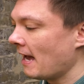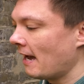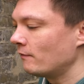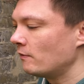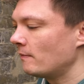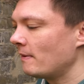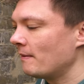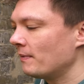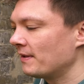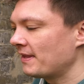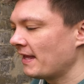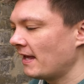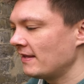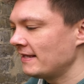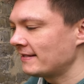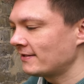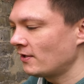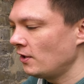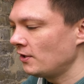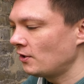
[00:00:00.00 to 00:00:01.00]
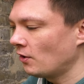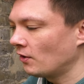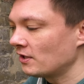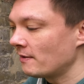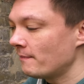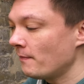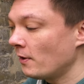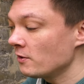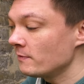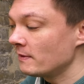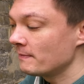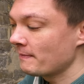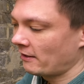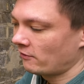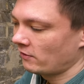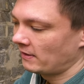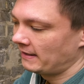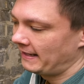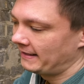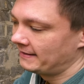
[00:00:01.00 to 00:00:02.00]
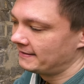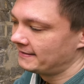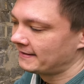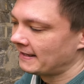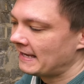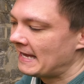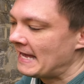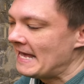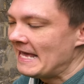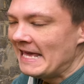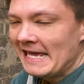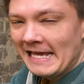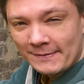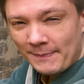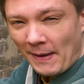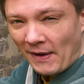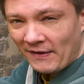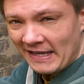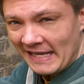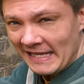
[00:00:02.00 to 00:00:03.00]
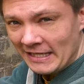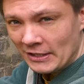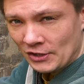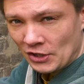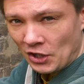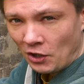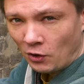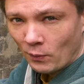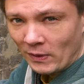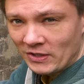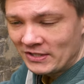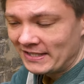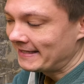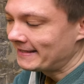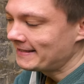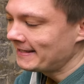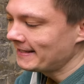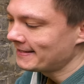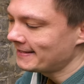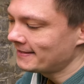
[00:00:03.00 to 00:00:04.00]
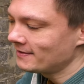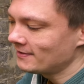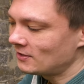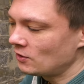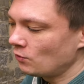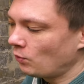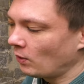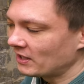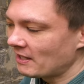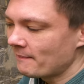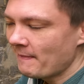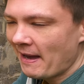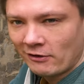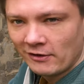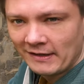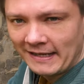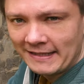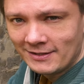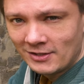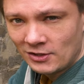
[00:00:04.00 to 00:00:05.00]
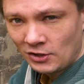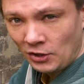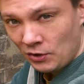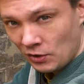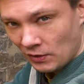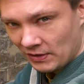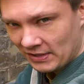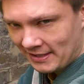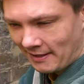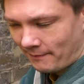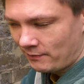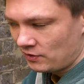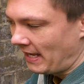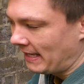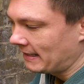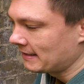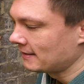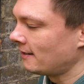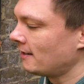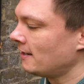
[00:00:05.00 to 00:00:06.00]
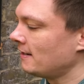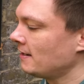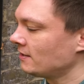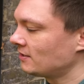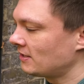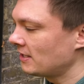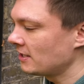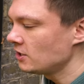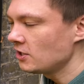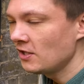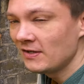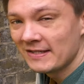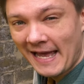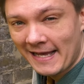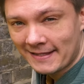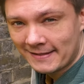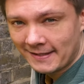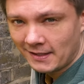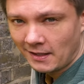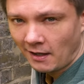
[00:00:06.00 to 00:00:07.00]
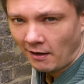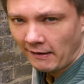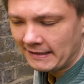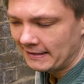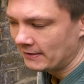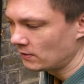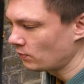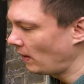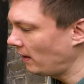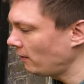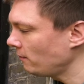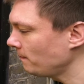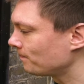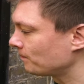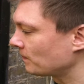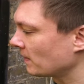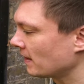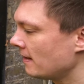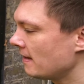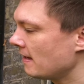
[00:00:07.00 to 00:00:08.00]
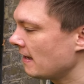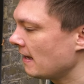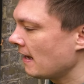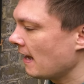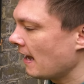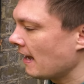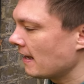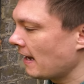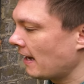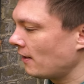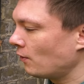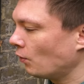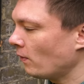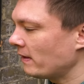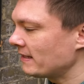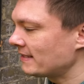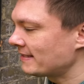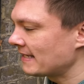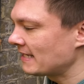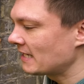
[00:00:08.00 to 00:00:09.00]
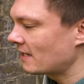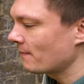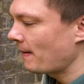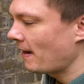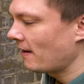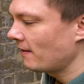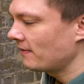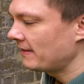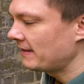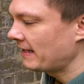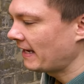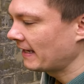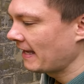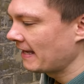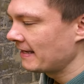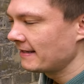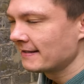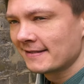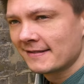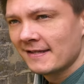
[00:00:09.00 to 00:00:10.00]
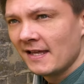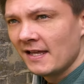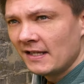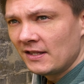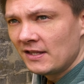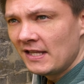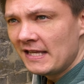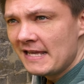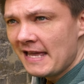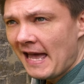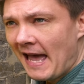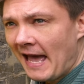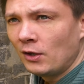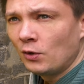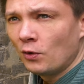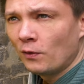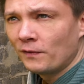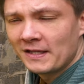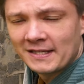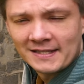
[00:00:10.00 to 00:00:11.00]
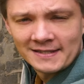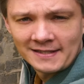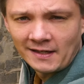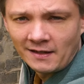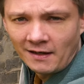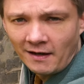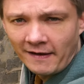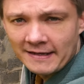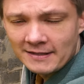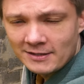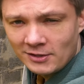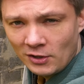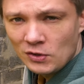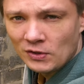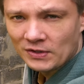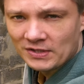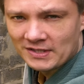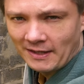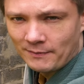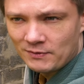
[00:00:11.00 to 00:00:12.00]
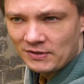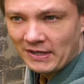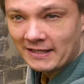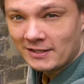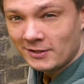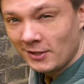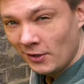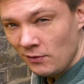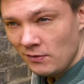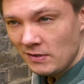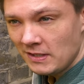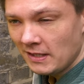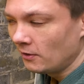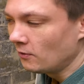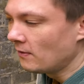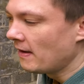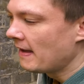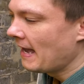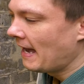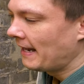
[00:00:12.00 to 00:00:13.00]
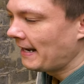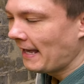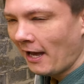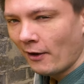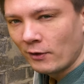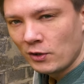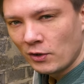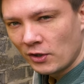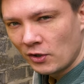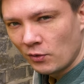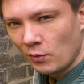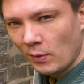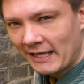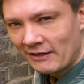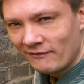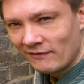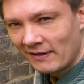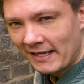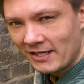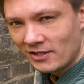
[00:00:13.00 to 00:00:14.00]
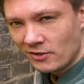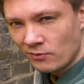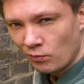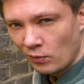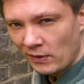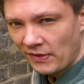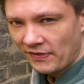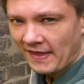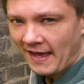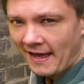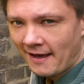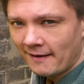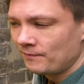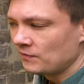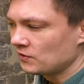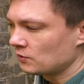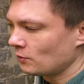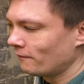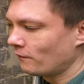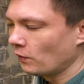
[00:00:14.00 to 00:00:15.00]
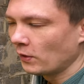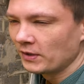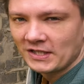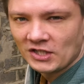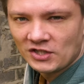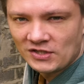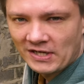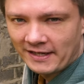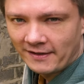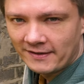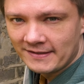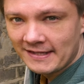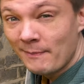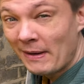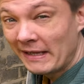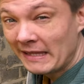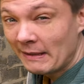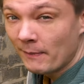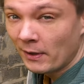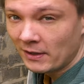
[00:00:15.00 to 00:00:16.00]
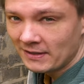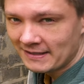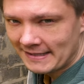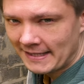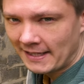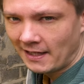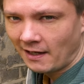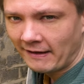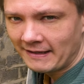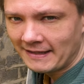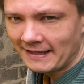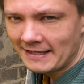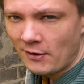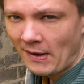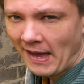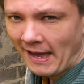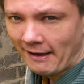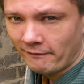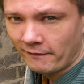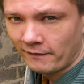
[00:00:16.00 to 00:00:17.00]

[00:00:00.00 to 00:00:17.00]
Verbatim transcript: remember that this hood on the moment macro lens is about an inch long, which is the distance you want the macro lens to your subject. So you can use that as a guide as well. And always think about, in that case, the angle of the sunlight to your subject, to you, and how you're going to work in relation with that to avoid the shadows and make the most of the light that you have.